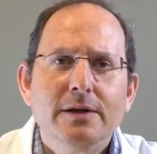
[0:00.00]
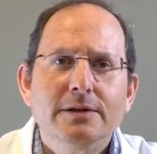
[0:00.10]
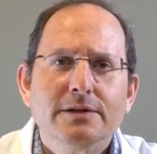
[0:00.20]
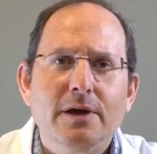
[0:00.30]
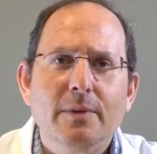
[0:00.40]

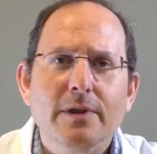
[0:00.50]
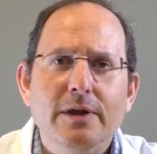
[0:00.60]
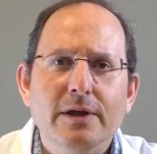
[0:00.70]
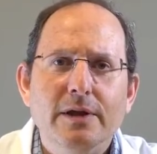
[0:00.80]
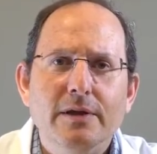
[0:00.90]
Some of
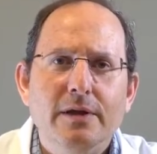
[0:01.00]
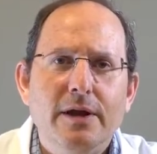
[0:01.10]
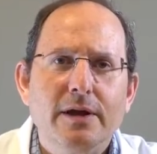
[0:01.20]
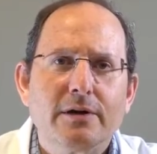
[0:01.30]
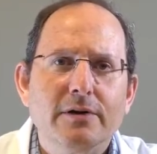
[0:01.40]
the
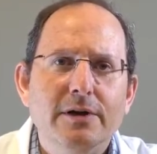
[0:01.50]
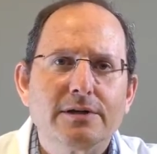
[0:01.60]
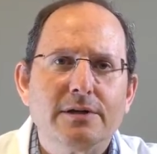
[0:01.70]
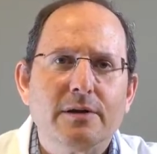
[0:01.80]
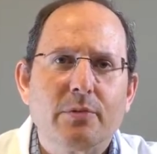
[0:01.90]

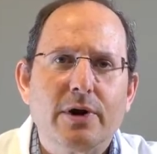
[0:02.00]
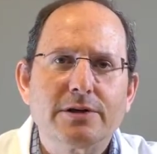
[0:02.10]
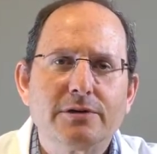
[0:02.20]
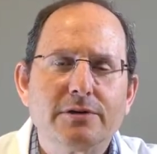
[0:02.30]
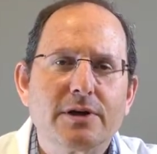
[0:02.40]
increase in the
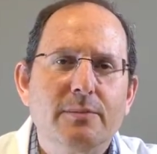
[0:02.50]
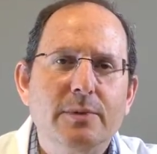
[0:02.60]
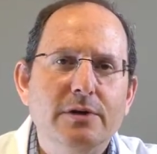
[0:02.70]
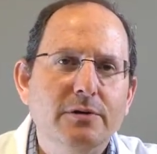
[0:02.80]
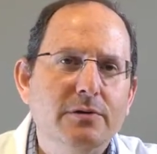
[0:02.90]
pressures can
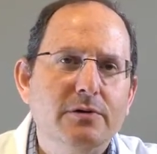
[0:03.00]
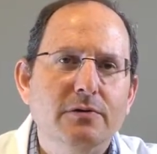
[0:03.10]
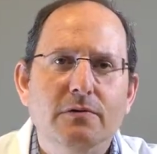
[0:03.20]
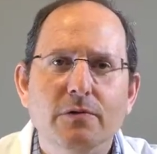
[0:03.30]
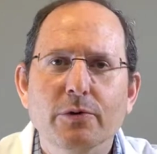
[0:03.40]
be due
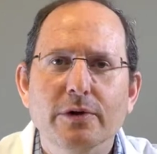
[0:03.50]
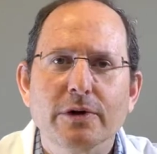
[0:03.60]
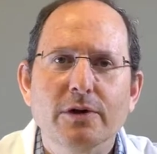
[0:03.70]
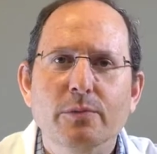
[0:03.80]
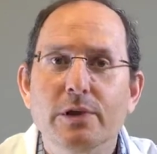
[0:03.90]
to fluid
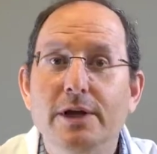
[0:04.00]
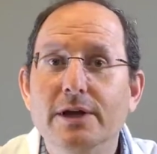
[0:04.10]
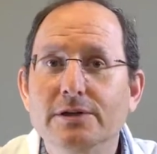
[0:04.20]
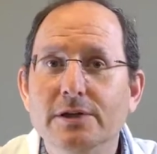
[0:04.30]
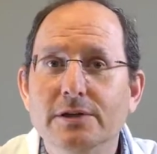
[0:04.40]

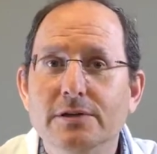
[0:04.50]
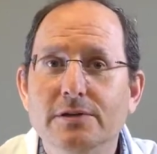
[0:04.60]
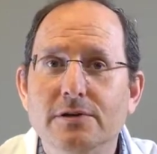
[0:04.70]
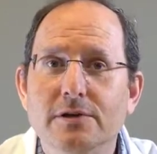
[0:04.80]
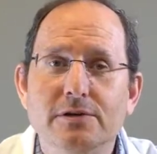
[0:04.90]
accumulations,
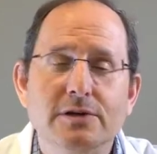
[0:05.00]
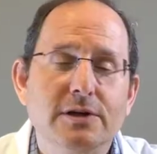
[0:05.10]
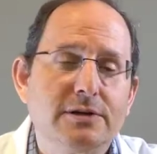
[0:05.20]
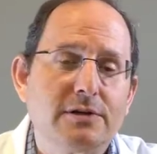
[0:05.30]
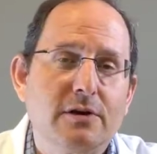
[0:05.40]
such
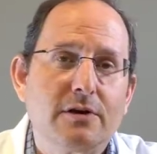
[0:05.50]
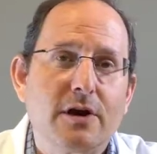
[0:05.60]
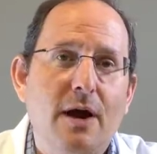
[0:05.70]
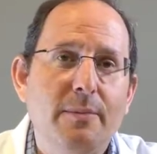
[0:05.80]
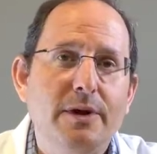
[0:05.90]
as are
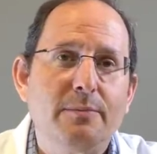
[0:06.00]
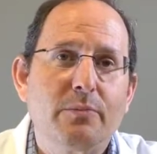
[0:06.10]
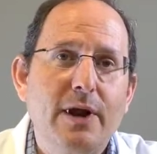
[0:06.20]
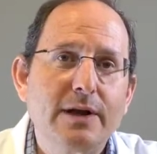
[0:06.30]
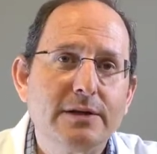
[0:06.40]
common in
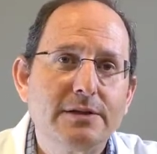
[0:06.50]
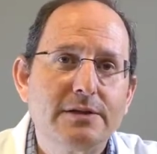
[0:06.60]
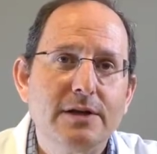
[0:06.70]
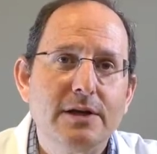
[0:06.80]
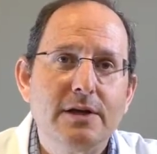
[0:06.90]

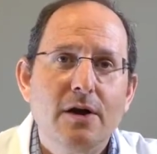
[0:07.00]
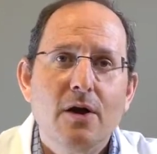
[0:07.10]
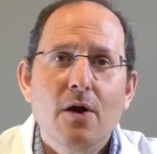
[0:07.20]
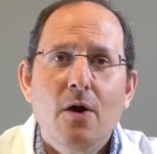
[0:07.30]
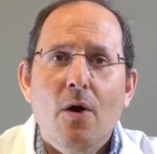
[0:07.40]
pregnancy,
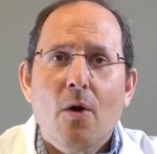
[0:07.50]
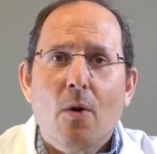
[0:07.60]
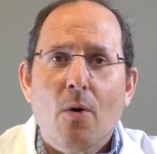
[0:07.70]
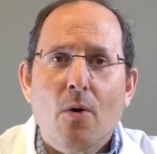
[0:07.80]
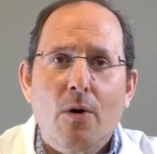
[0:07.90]

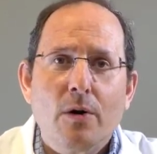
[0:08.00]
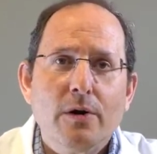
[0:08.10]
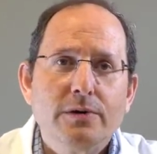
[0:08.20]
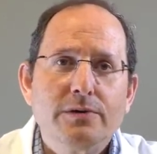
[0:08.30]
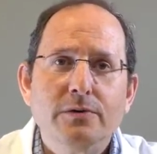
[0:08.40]

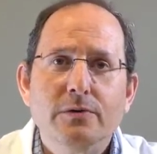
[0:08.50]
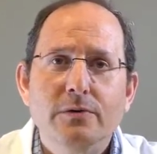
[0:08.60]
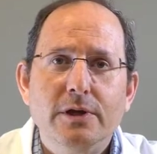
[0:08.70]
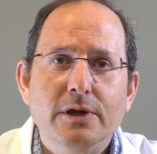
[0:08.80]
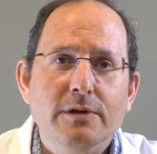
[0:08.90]
or
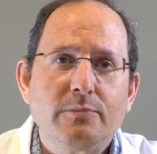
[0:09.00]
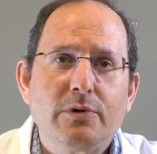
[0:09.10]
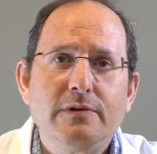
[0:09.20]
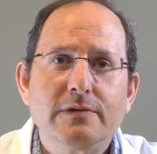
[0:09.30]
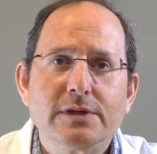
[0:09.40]
to the
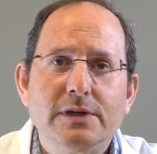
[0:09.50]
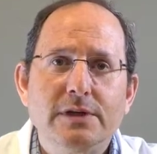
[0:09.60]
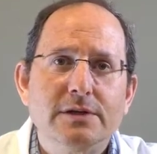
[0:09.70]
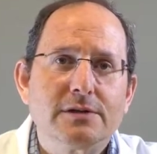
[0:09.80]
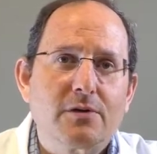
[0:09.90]

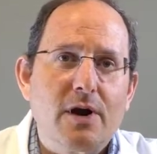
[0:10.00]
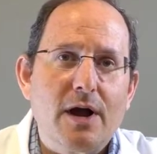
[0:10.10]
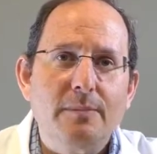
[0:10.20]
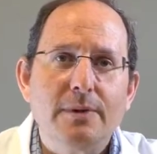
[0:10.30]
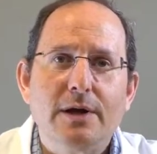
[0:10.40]
previously
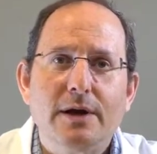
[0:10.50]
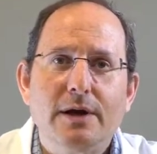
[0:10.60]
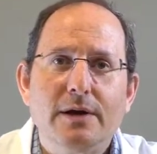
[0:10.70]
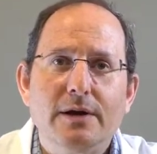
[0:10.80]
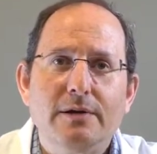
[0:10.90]
described
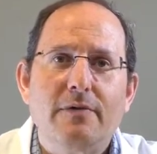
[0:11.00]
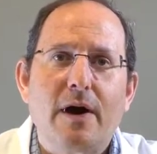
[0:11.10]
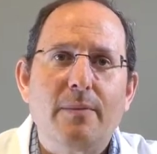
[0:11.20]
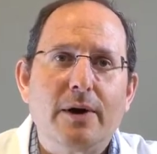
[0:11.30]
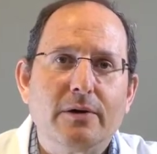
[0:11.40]

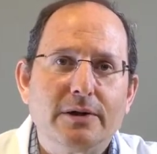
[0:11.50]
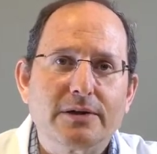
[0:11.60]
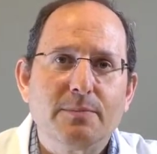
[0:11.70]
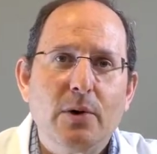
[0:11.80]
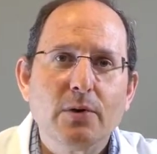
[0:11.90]
environmental
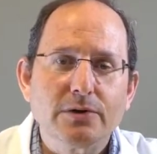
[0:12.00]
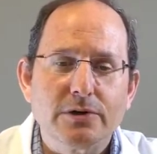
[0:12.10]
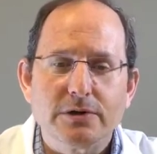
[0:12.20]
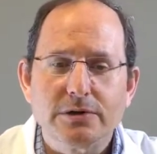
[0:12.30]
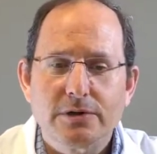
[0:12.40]

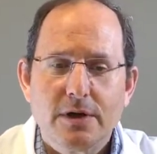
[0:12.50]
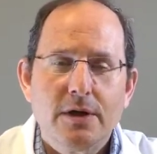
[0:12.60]
exposures.